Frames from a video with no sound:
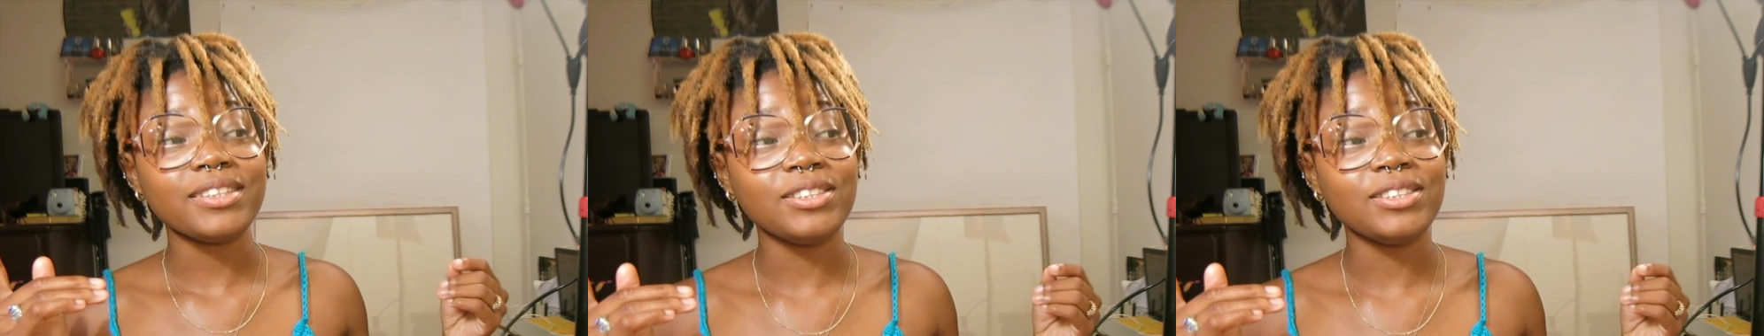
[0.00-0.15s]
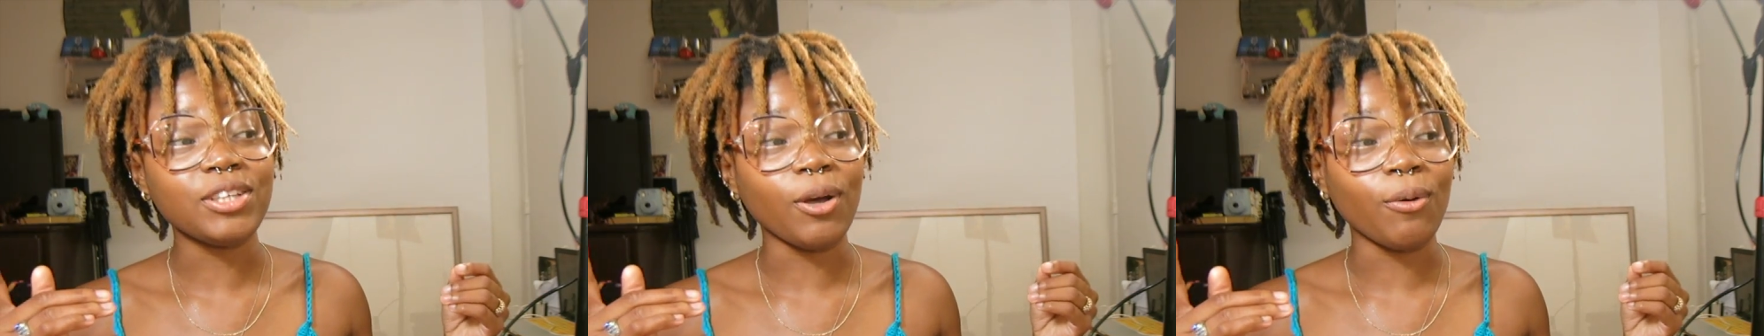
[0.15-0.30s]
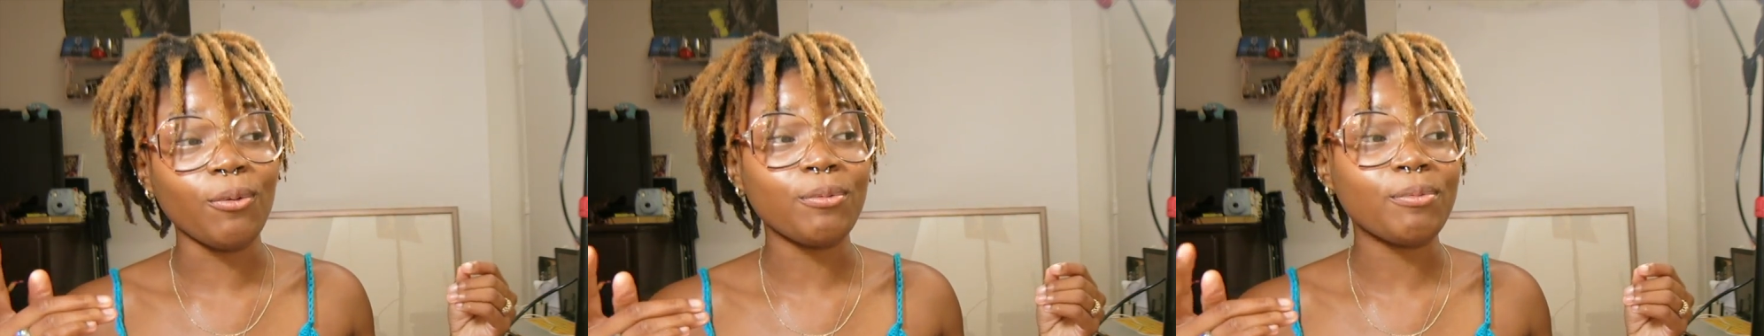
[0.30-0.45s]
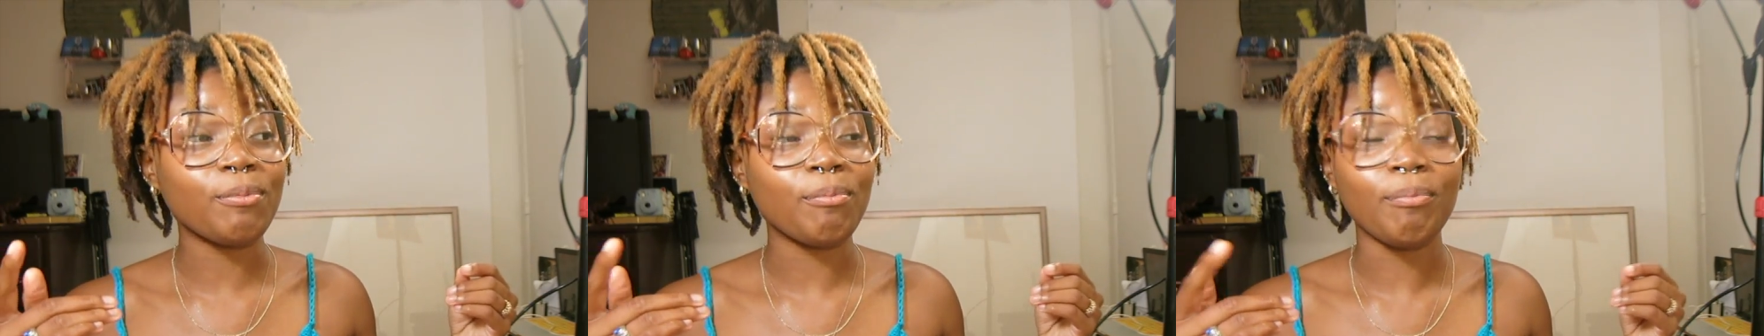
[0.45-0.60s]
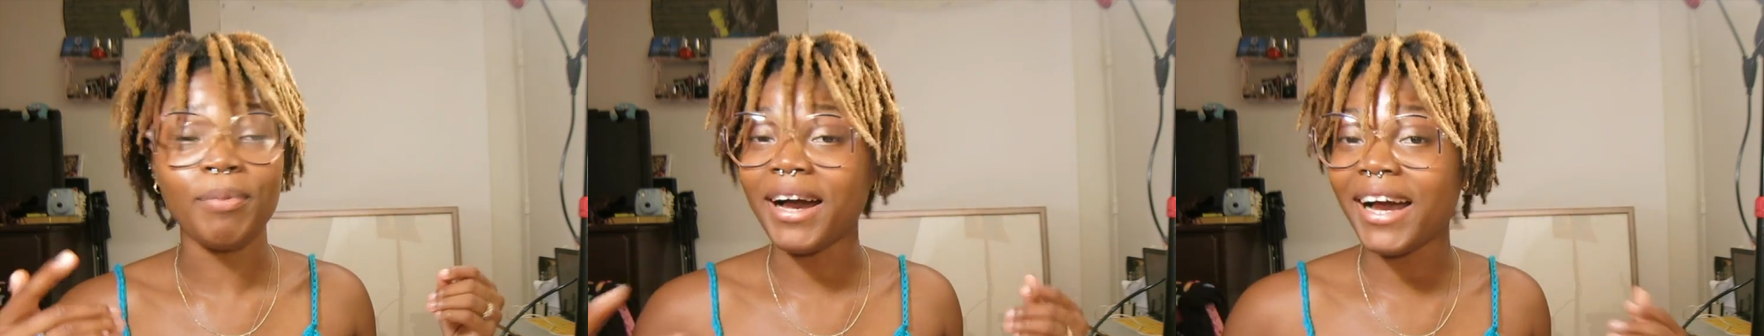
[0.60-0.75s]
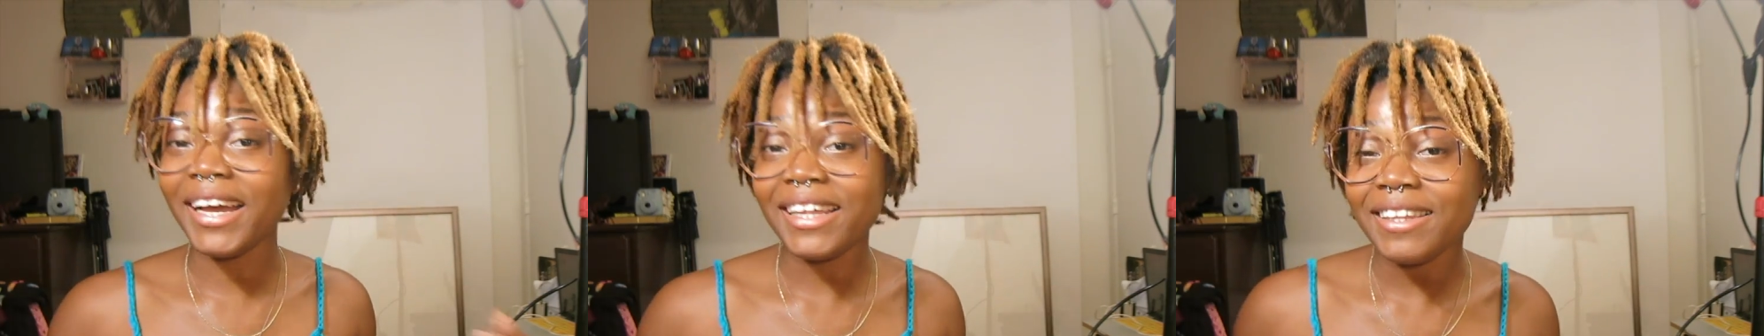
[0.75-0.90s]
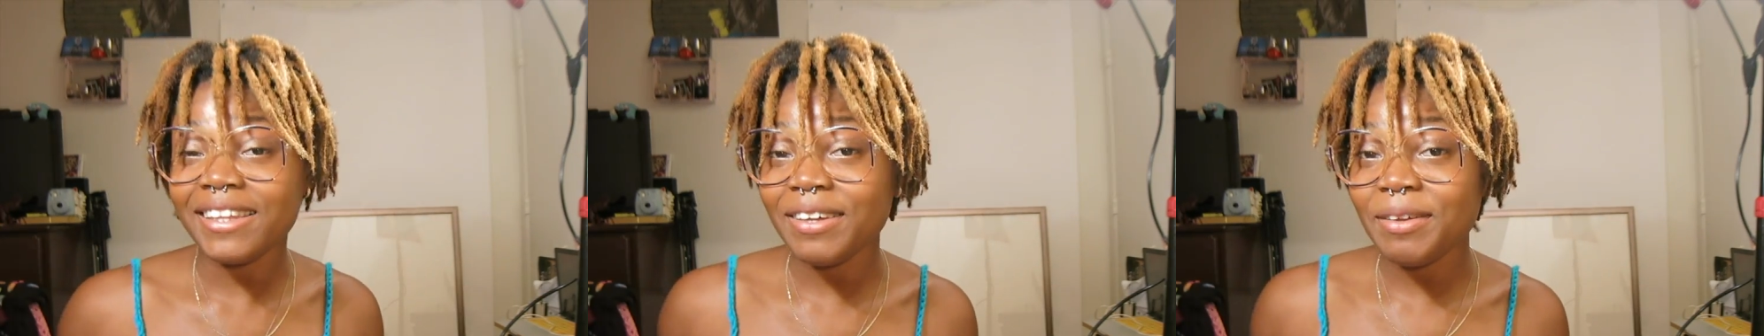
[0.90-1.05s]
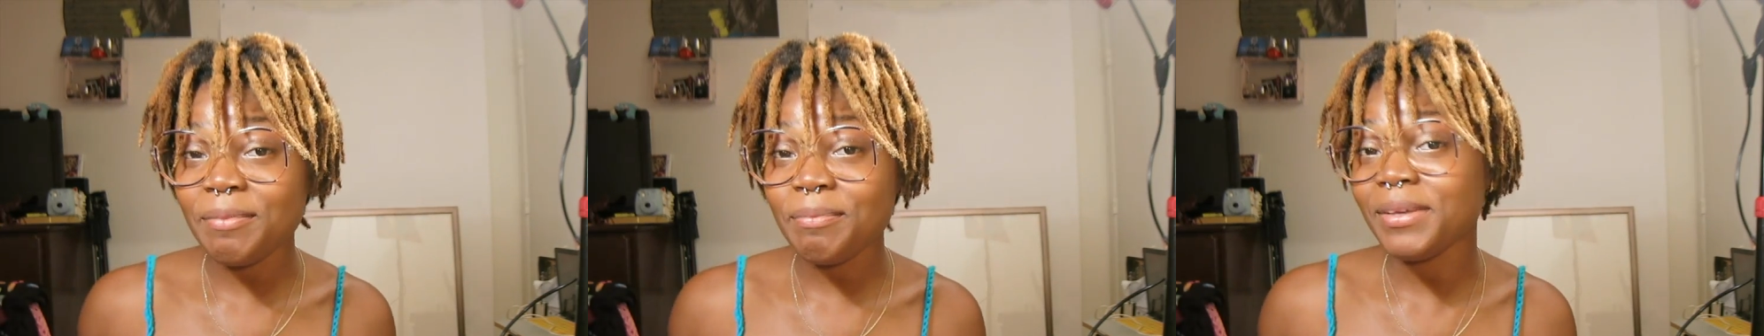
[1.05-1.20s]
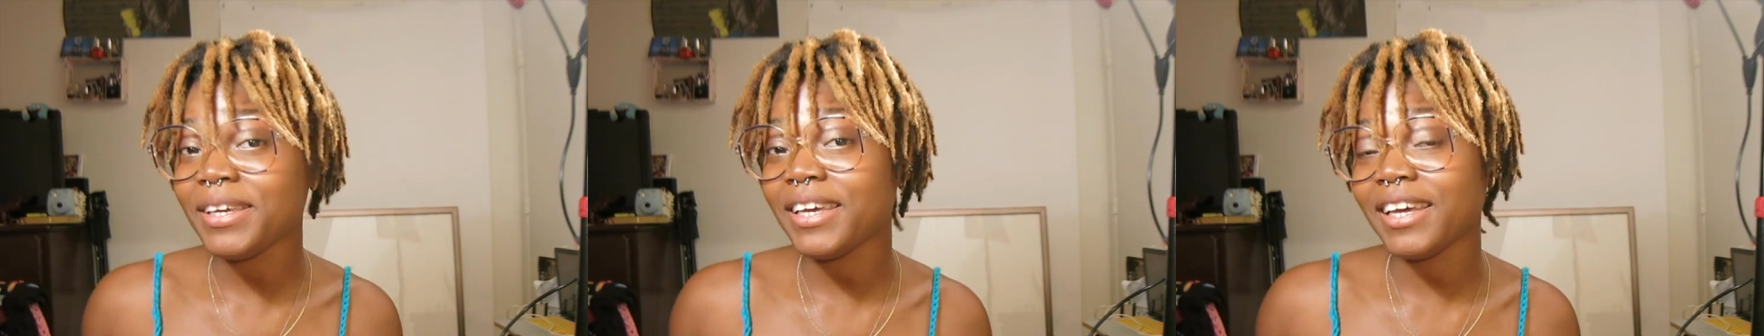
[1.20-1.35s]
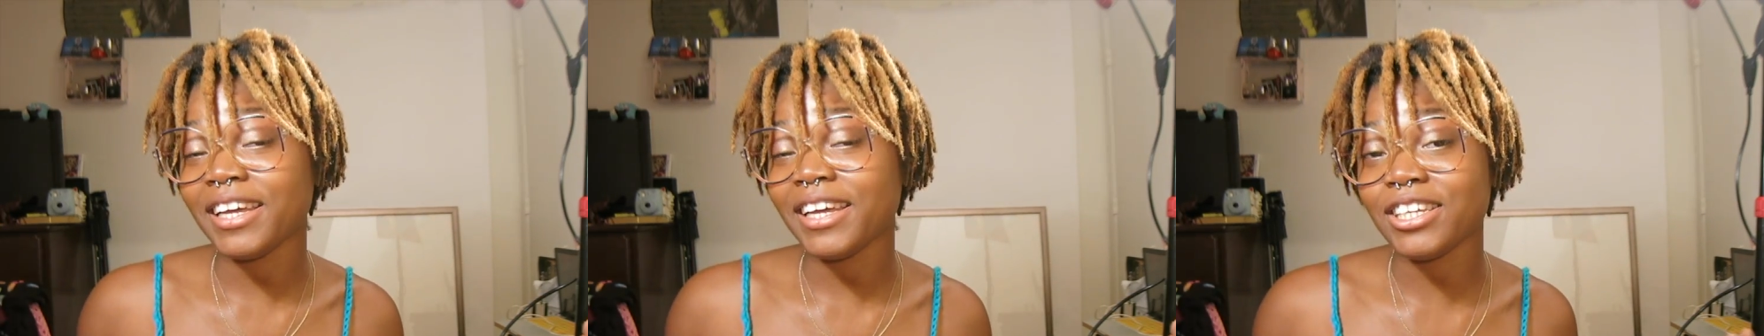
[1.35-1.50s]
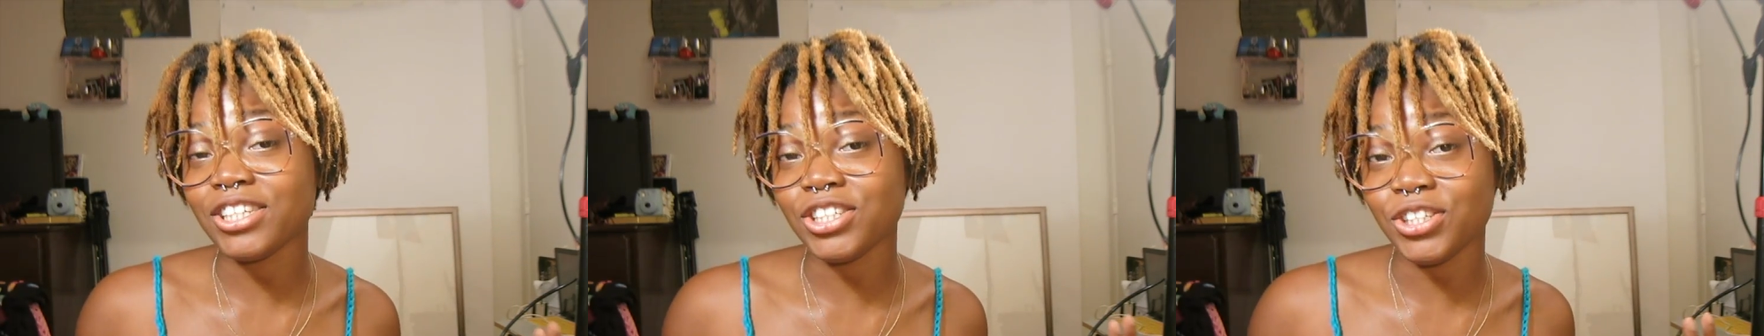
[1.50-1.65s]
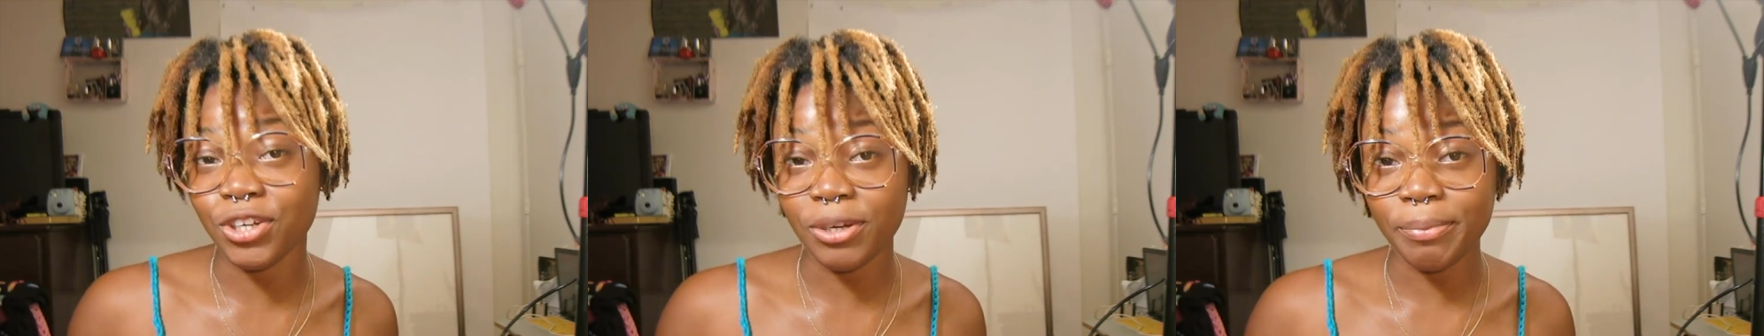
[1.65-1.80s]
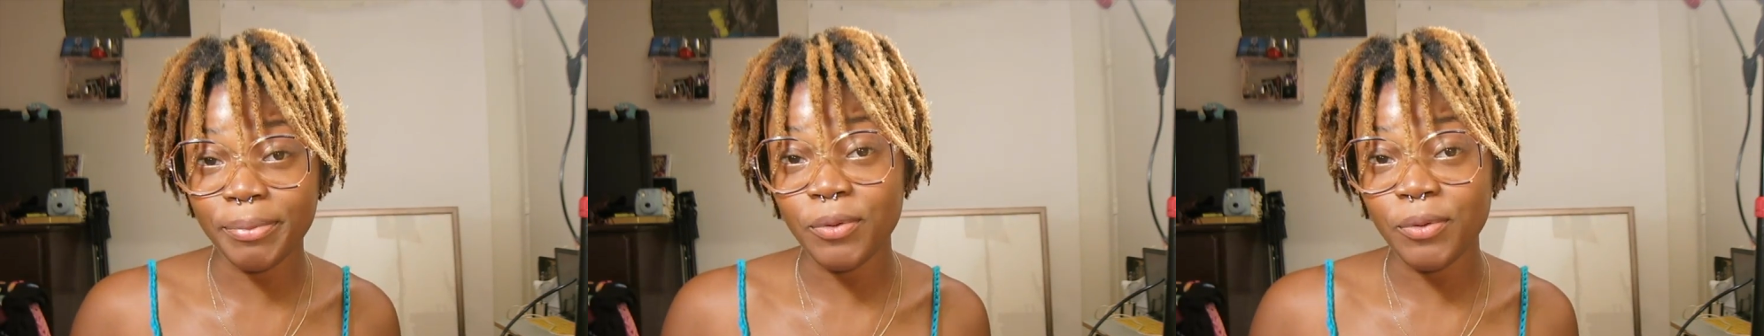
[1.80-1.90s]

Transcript: don't buy them because you're gonna